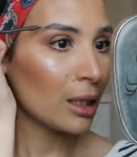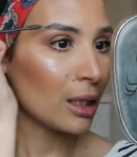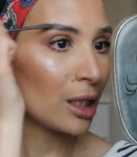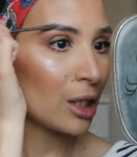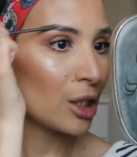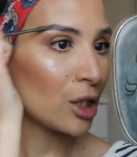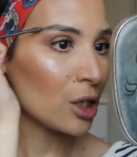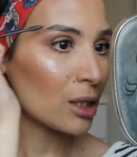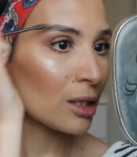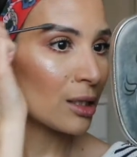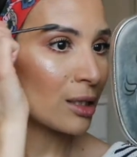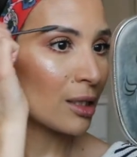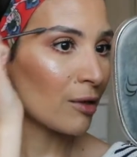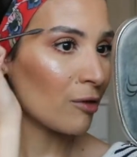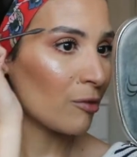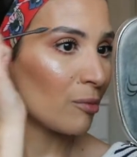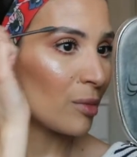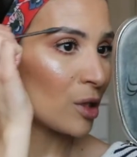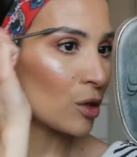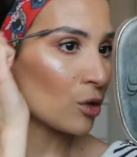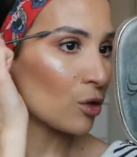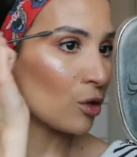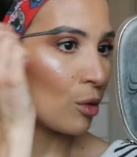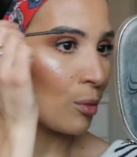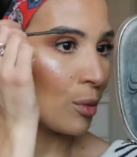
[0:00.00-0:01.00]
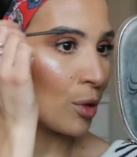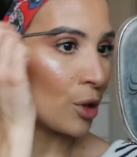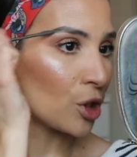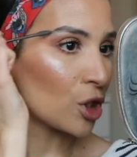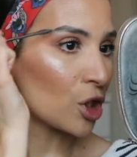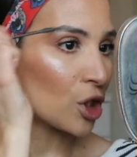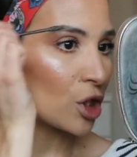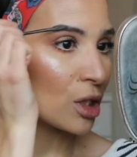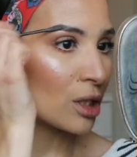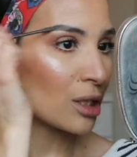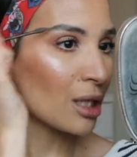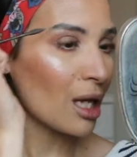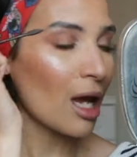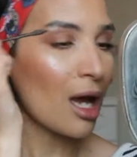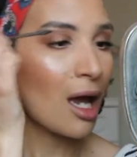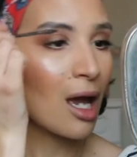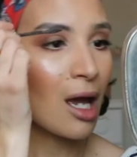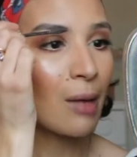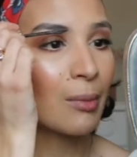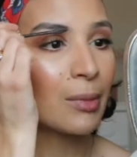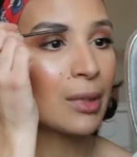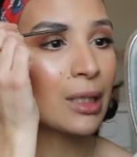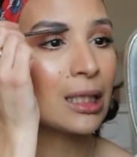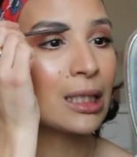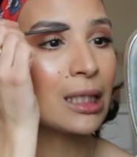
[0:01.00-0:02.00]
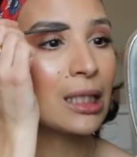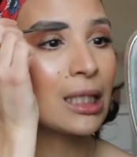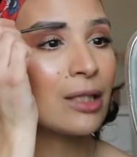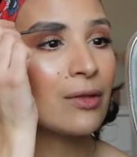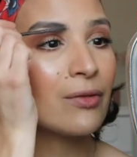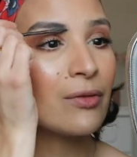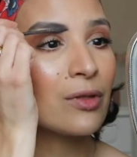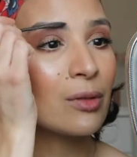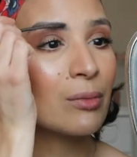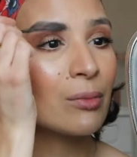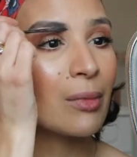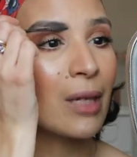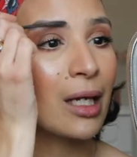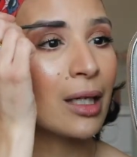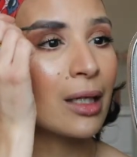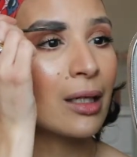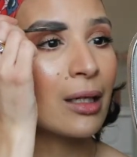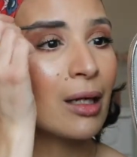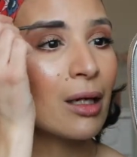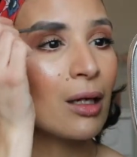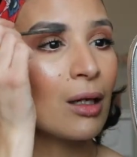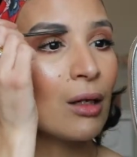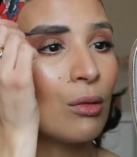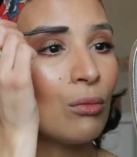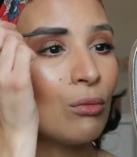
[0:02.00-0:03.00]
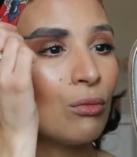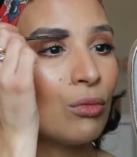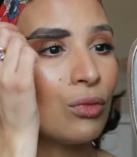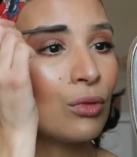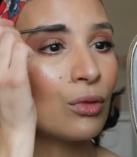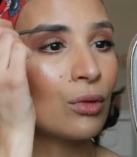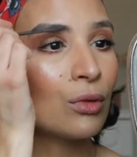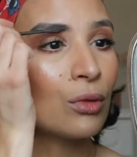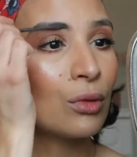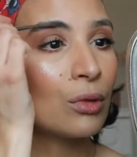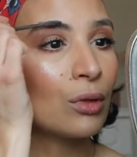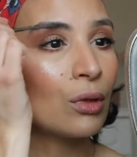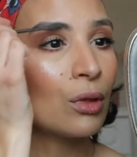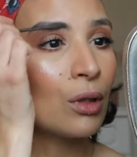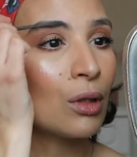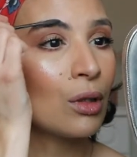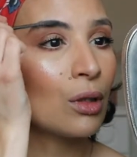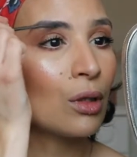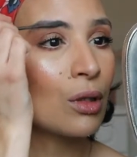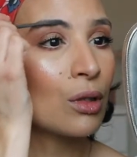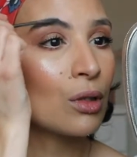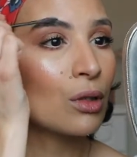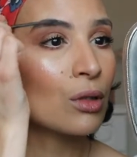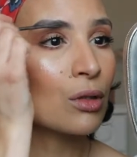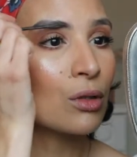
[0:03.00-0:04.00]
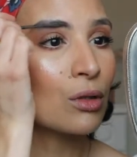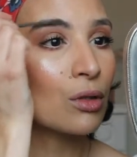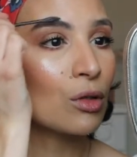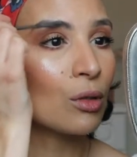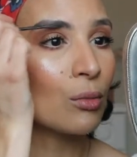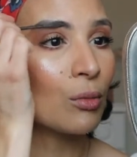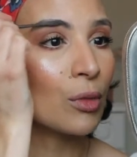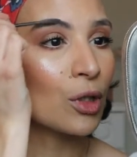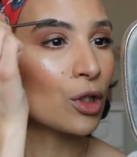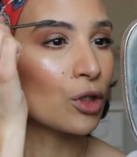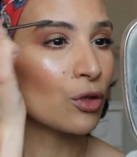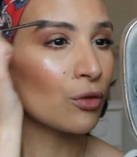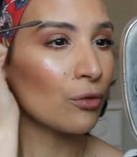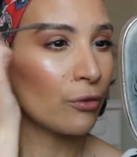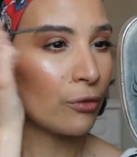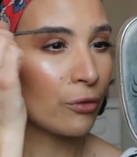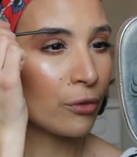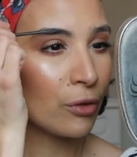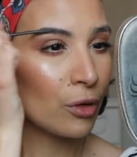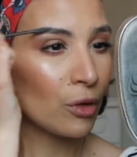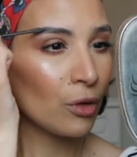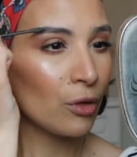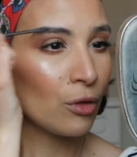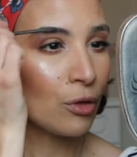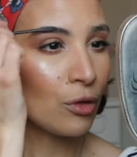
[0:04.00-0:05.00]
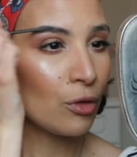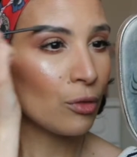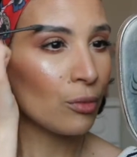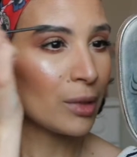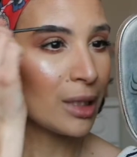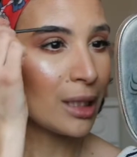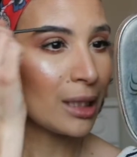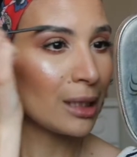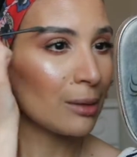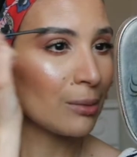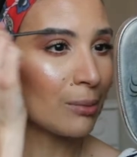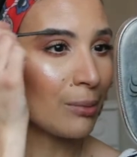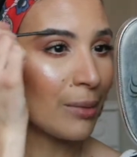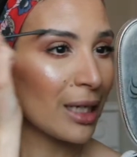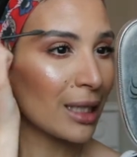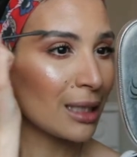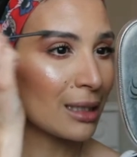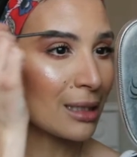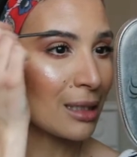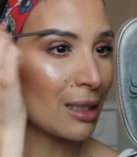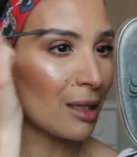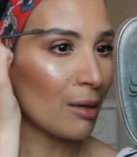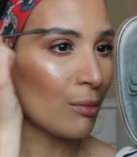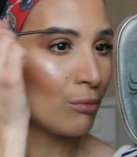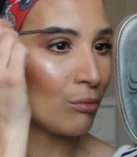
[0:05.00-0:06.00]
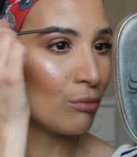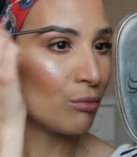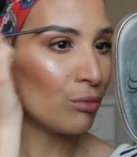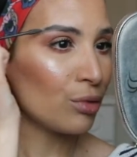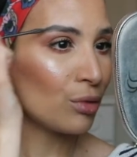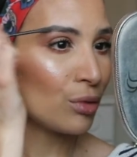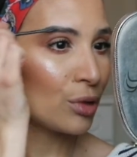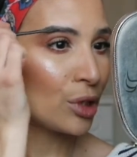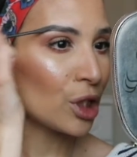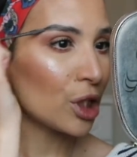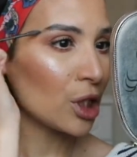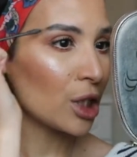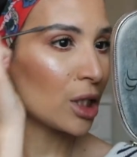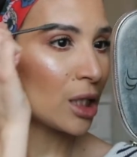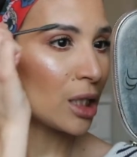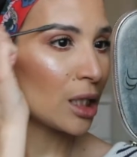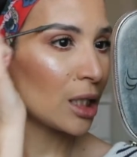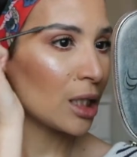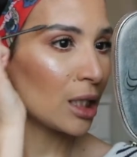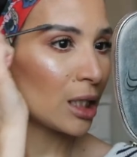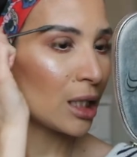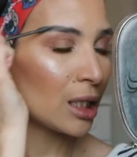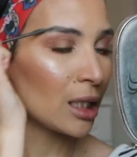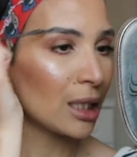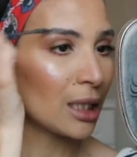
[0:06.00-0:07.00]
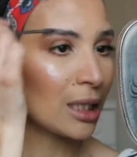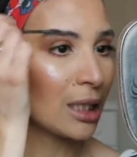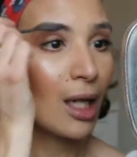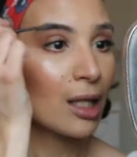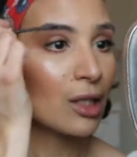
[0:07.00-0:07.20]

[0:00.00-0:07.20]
It just saves me so much time. It gives my brow so much volume. It makes them bushy.